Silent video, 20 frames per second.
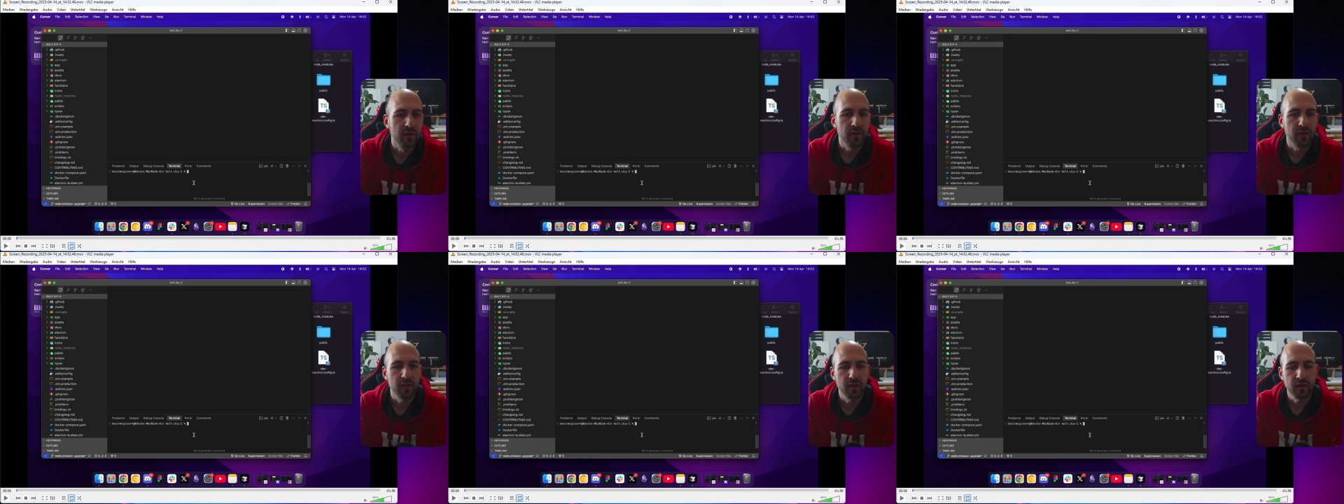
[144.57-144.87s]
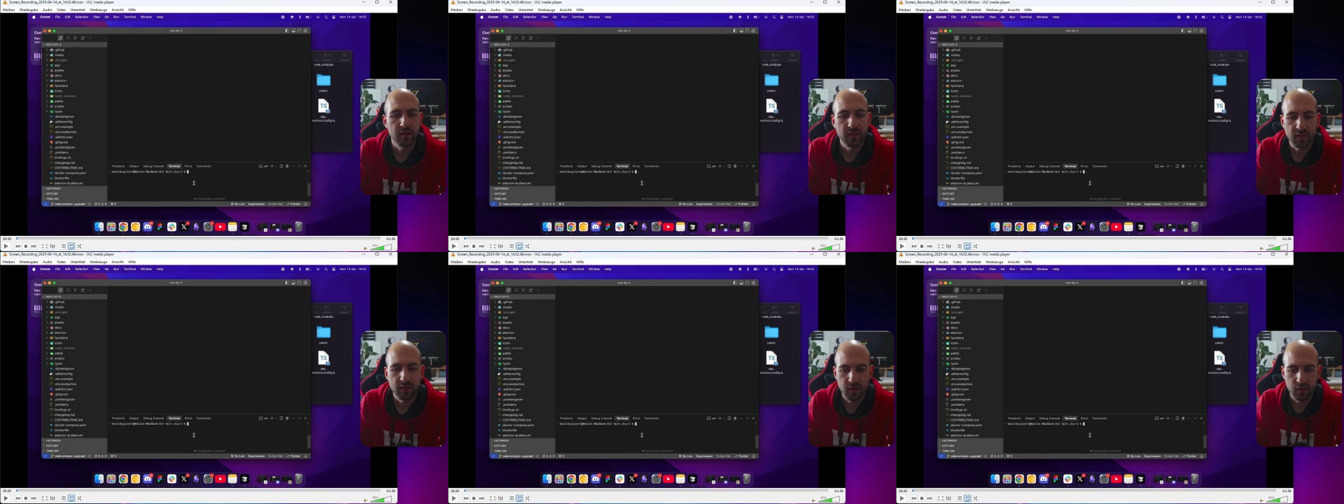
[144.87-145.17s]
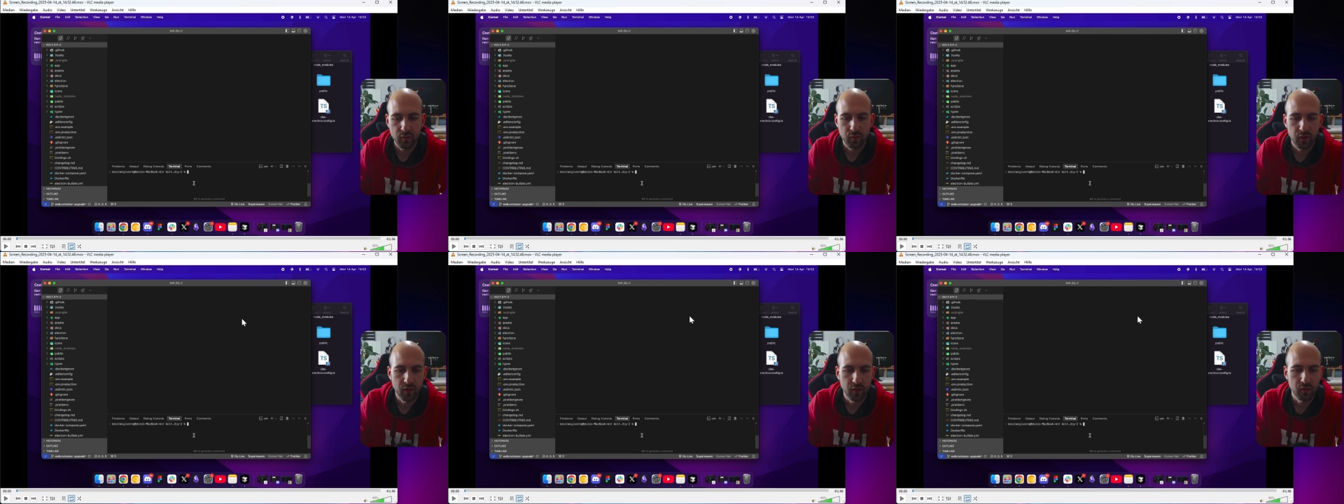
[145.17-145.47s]
an install
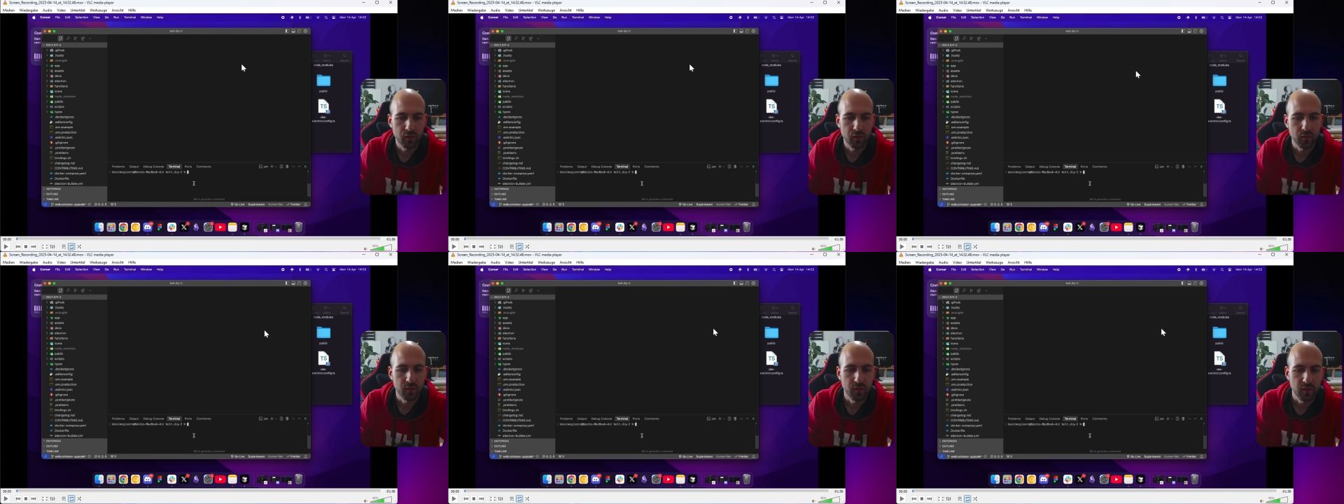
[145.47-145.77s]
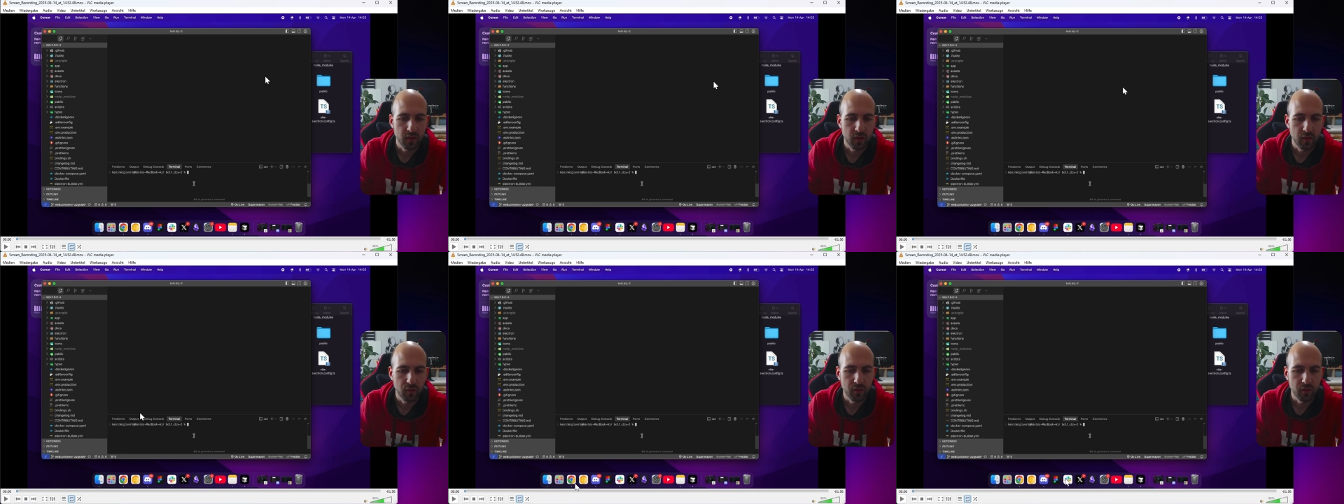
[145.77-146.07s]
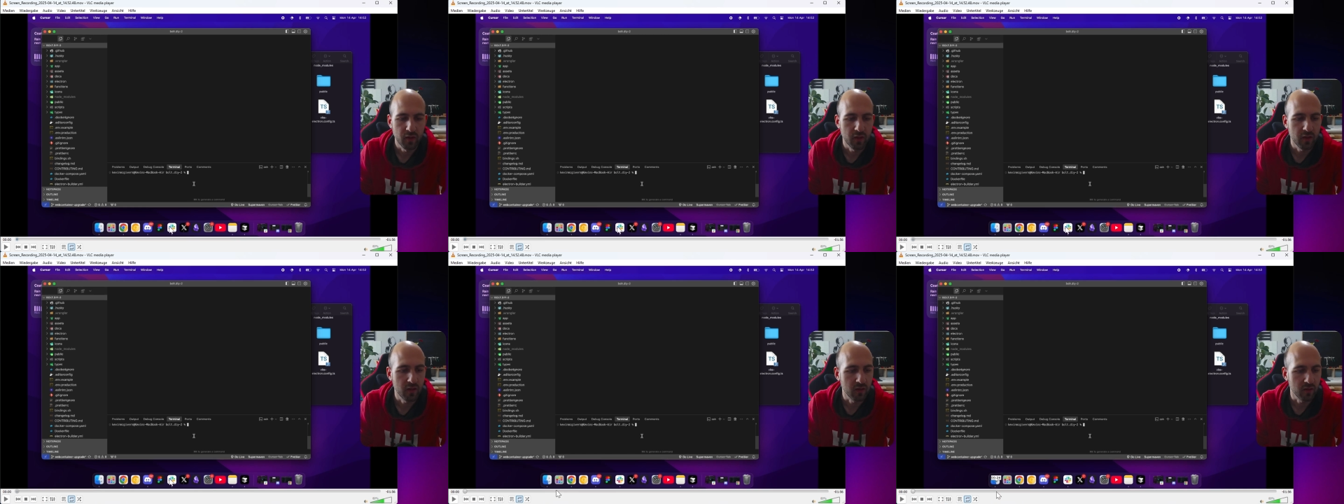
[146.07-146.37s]
video how
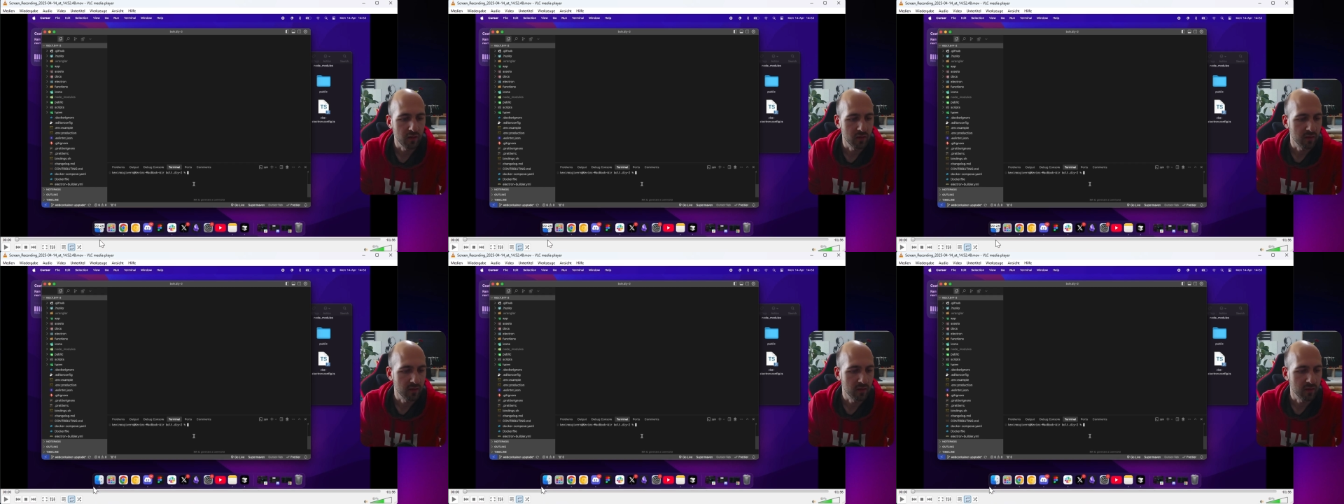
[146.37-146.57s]
he